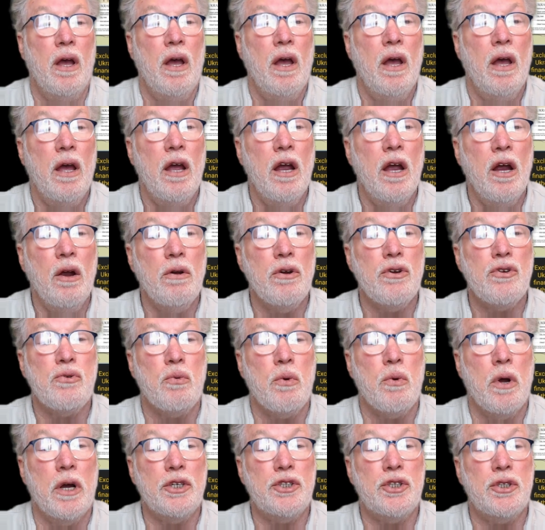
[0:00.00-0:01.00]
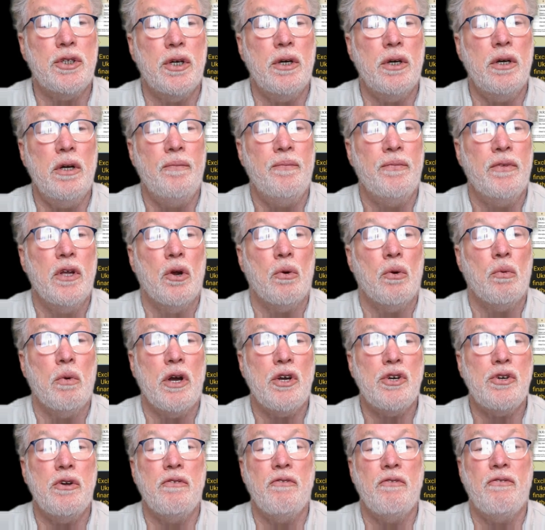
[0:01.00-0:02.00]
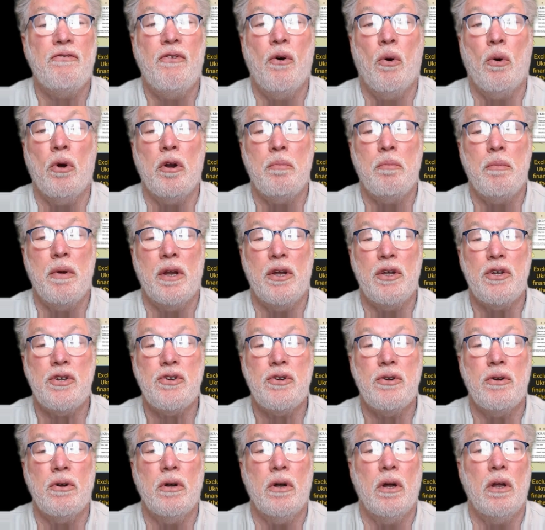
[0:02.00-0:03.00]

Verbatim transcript: Here is Russia, Russian Foreign Minister